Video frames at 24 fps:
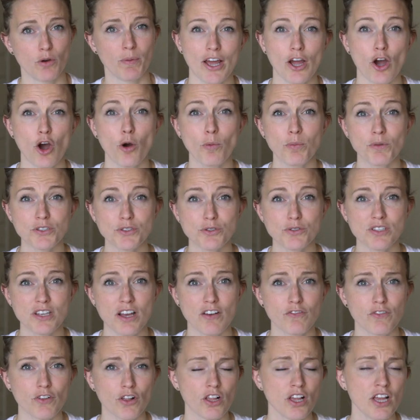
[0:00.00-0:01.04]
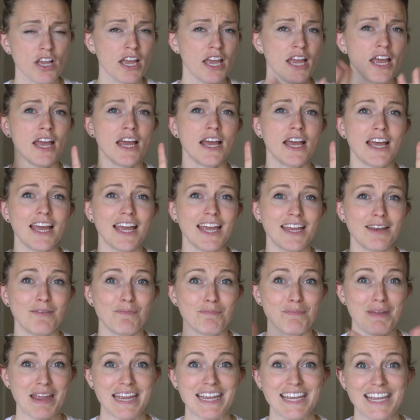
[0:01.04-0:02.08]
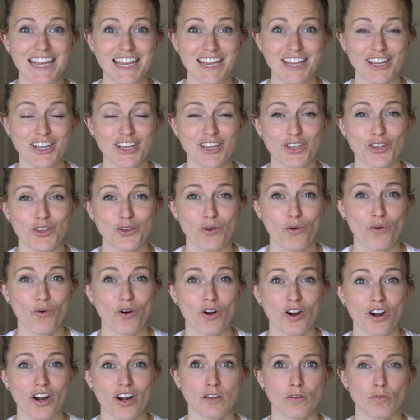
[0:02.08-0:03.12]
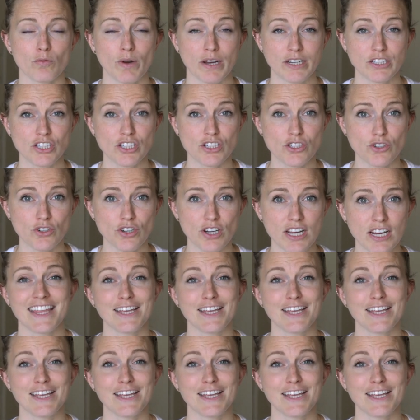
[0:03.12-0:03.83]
I hope this was helpful in making your registry.